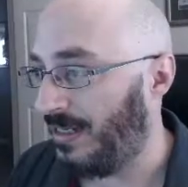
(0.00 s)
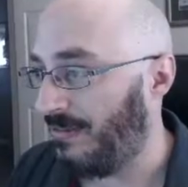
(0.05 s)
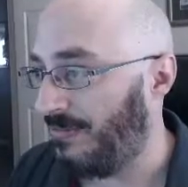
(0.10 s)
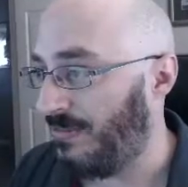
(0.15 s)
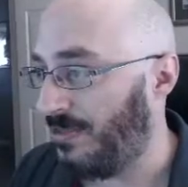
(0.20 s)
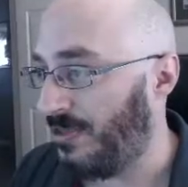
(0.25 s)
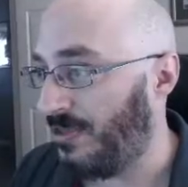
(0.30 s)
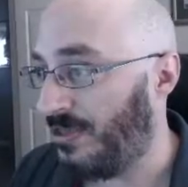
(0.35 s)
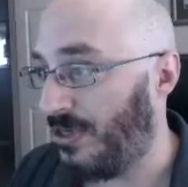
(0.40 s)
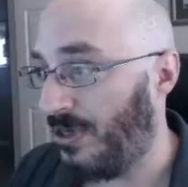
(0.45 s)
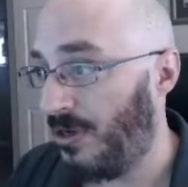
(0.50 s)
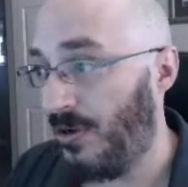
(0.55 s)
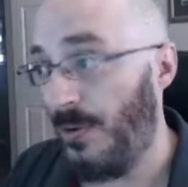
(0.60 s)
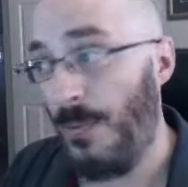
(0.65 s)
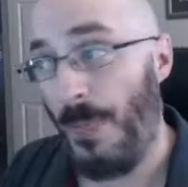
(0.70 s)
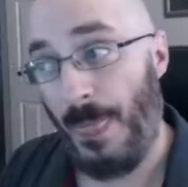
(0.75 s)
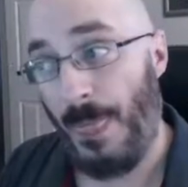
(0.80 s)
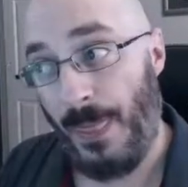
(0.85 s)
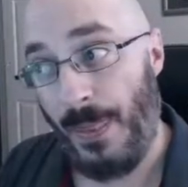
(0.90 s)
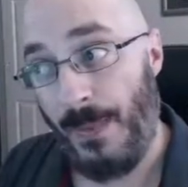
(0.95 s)
So
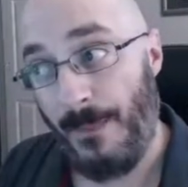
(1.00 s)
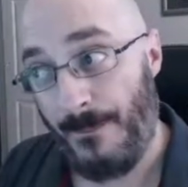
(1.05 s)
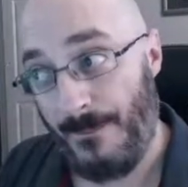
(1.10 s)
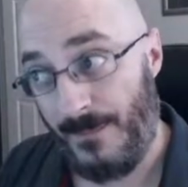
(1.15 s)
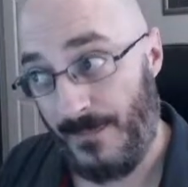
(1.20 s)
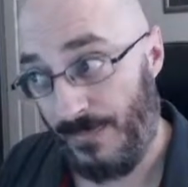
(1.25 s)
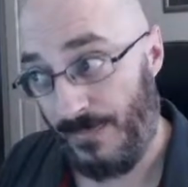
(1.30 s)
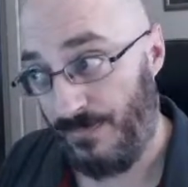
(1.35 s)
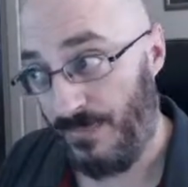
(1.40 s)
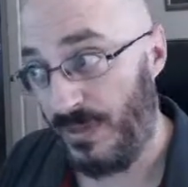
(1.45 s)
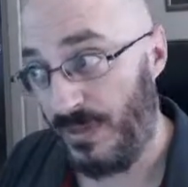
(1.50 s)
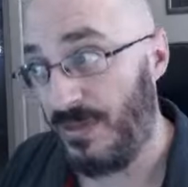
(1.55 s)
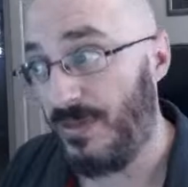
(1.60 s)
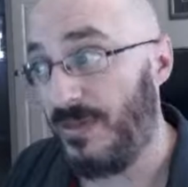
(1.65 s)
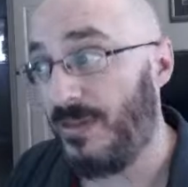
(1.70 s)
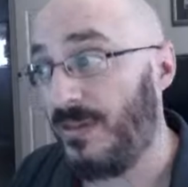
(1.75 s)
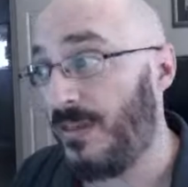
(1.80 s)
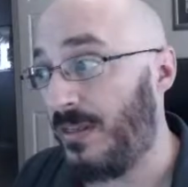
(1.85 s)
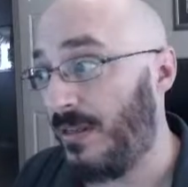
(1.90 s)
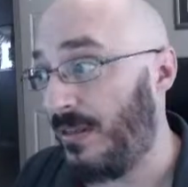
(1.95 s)

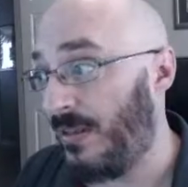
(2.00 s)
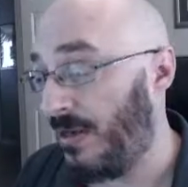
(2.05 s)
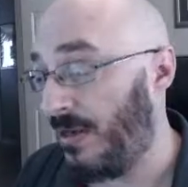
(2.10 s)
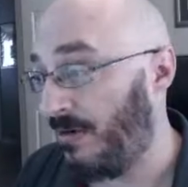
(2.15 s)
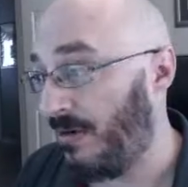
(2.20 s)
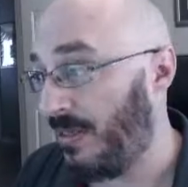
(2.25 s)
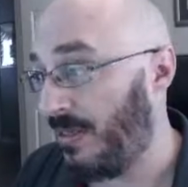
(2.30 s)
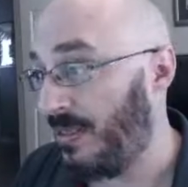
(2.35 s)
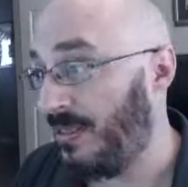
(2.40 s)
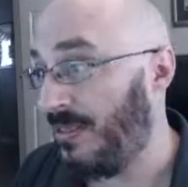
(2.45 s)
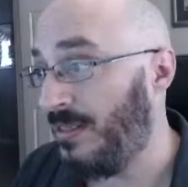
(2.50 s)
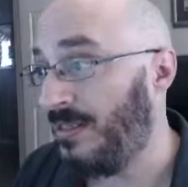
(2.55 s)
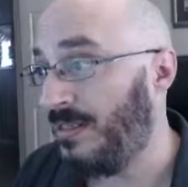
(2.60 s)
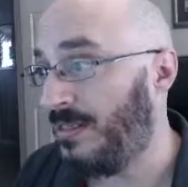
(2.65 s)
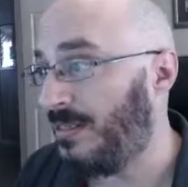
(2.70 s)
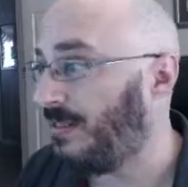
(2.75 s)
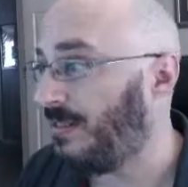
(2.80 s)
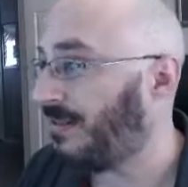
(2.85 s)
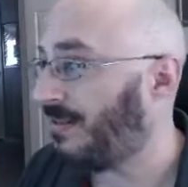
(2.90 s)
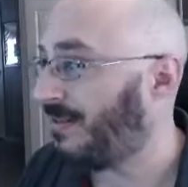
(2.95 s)
there
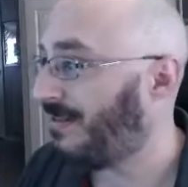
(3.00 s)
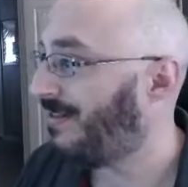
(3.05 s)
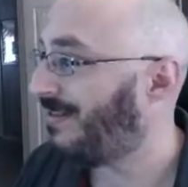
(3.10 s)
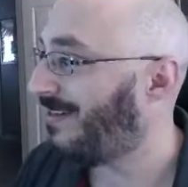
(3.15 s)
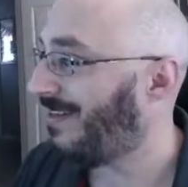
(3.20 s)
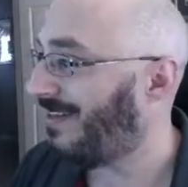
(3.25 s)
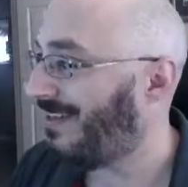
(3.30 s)
is